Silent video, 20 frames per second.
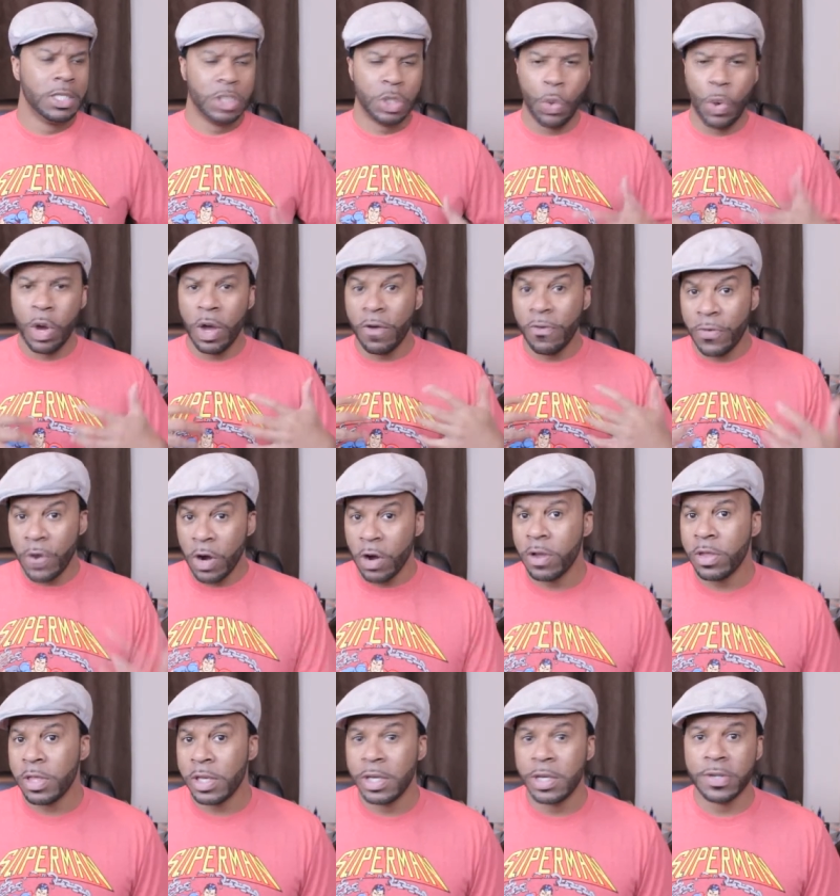12
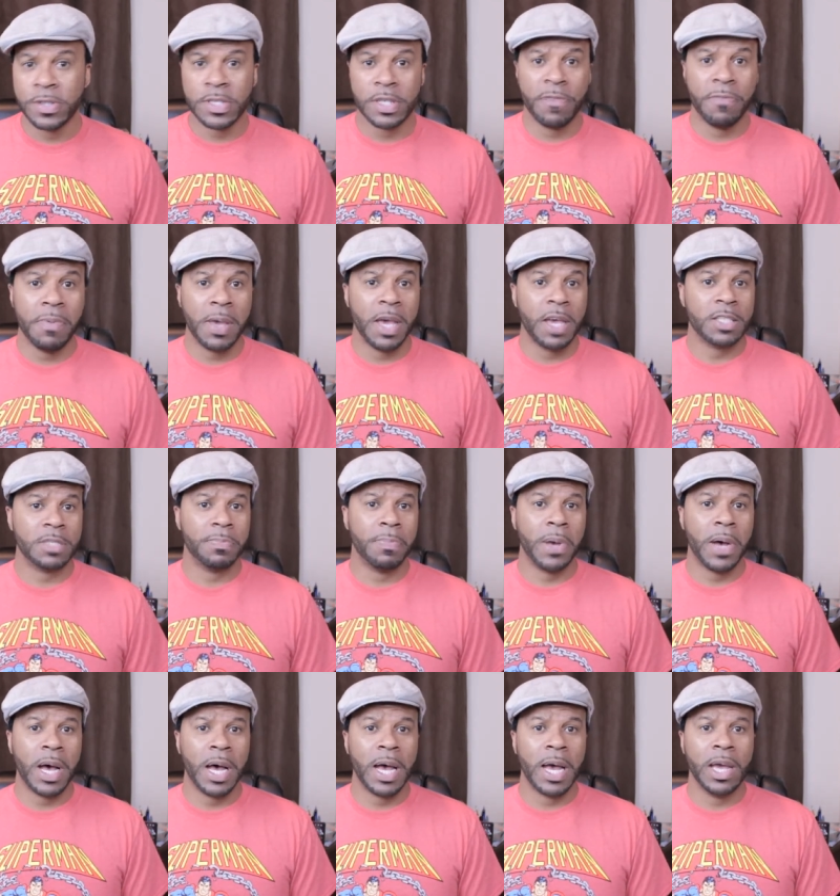Earth years have passed
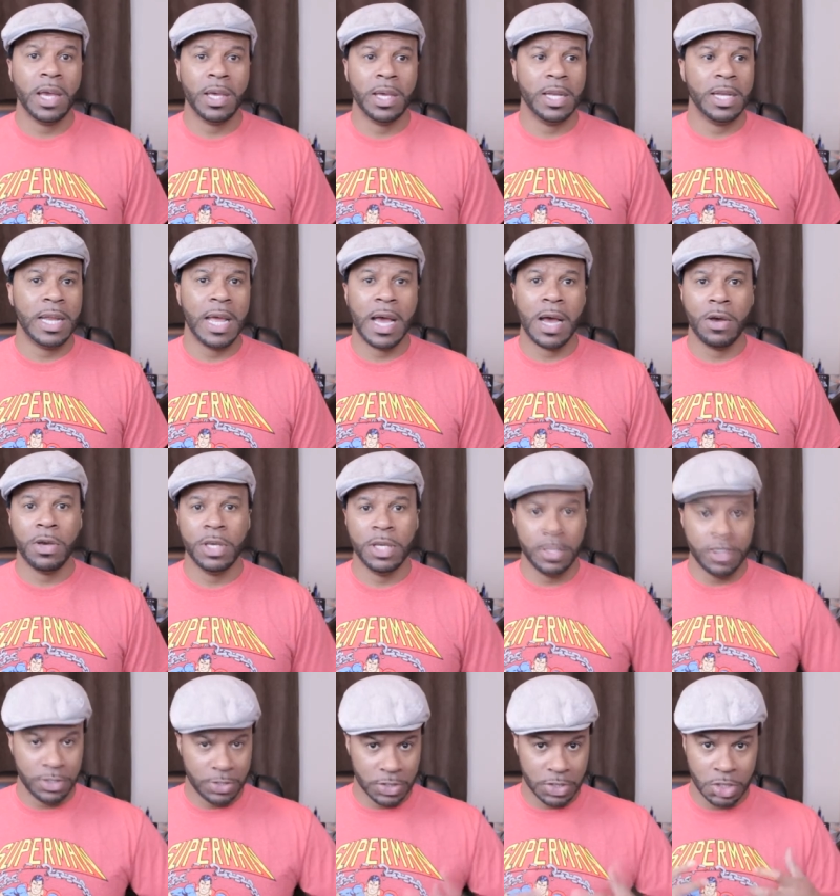by, and now
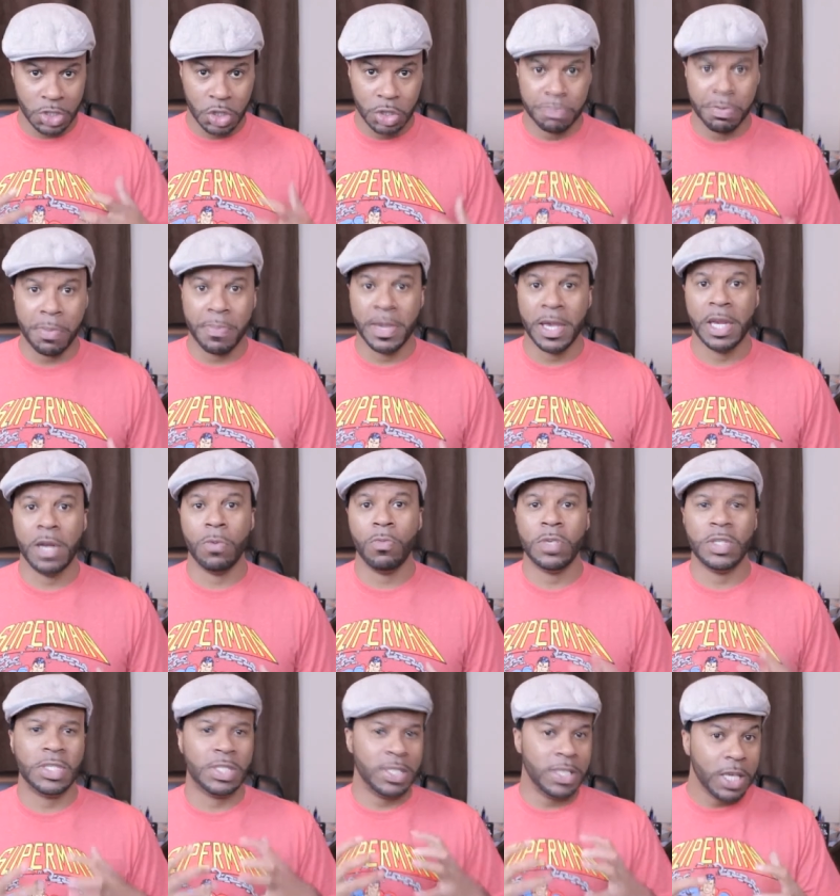he's Superman, and
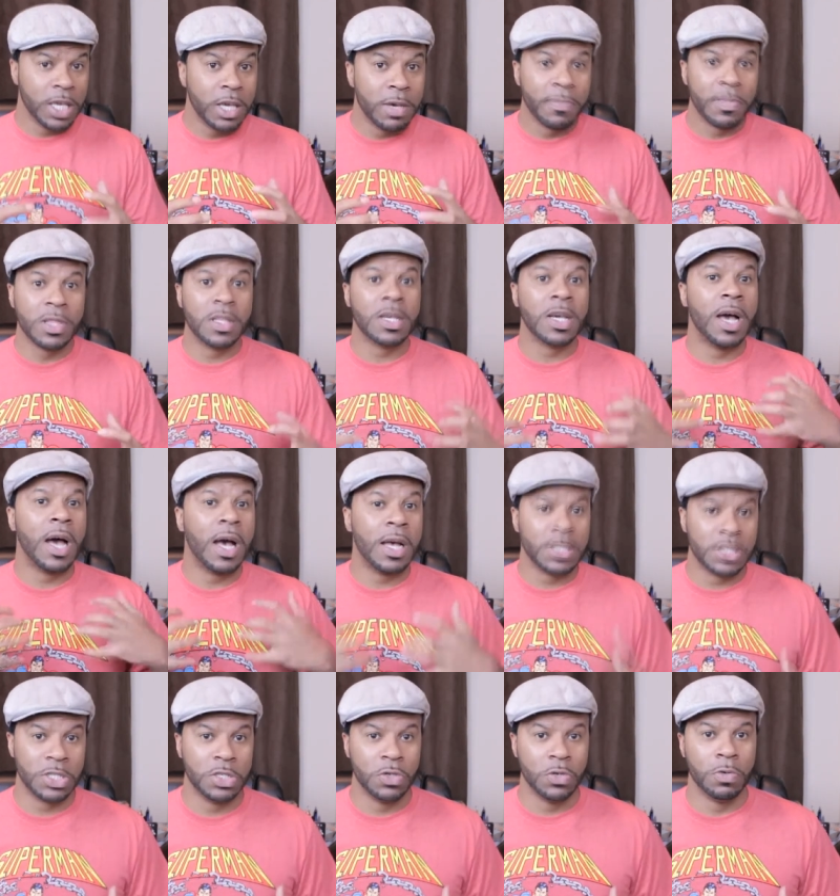we see him in the
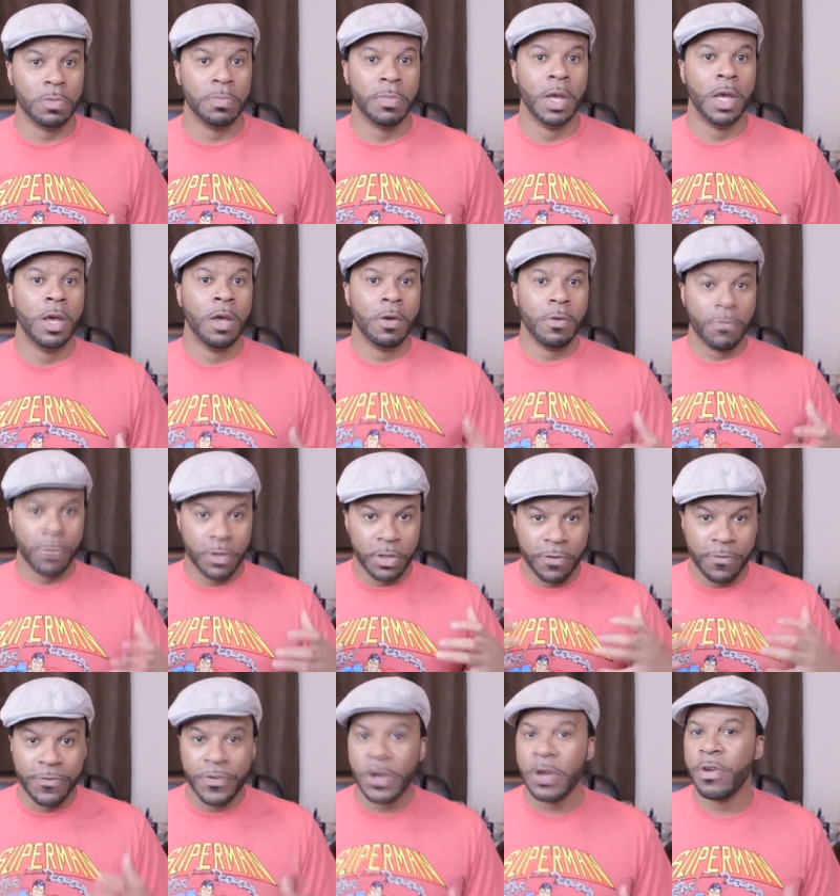costume for
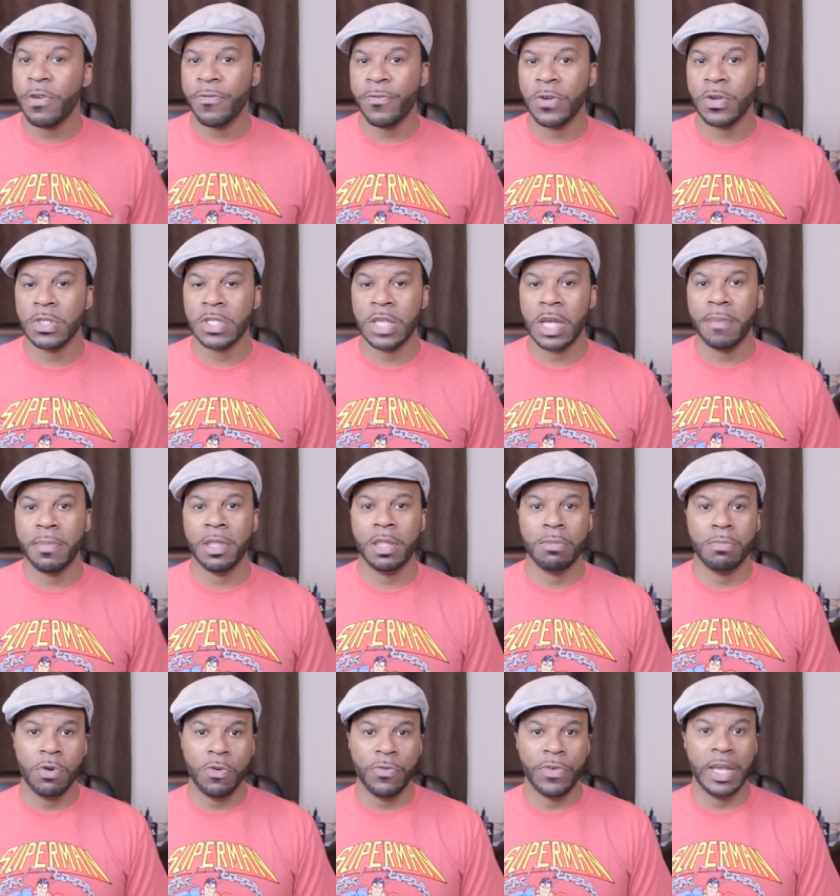the very first time in
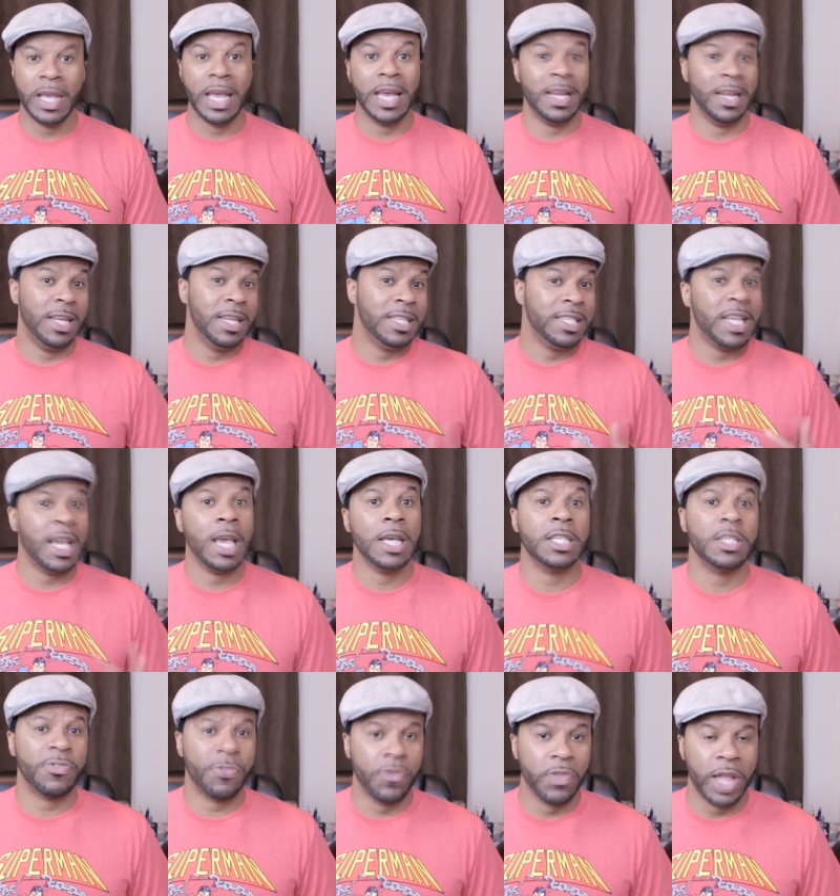the movie, and he
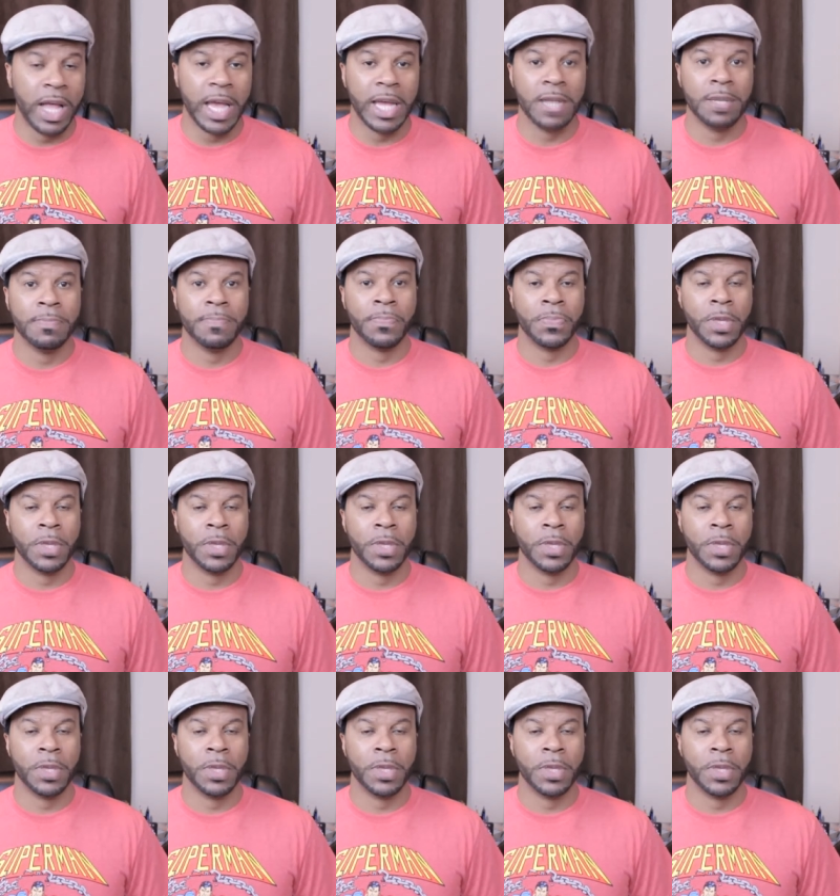takes flight.